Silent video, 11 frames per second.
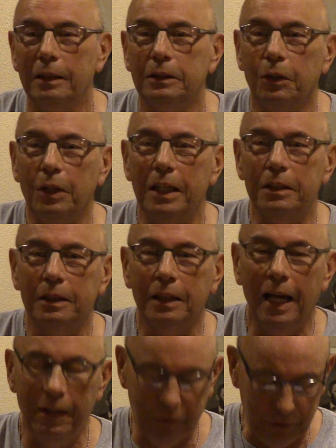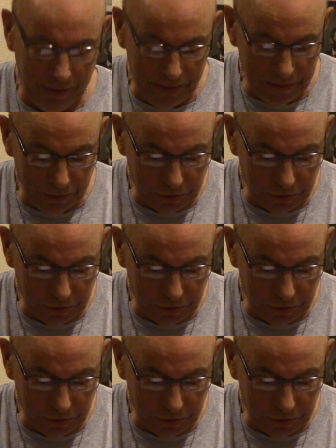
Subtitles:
So that's kind of setting the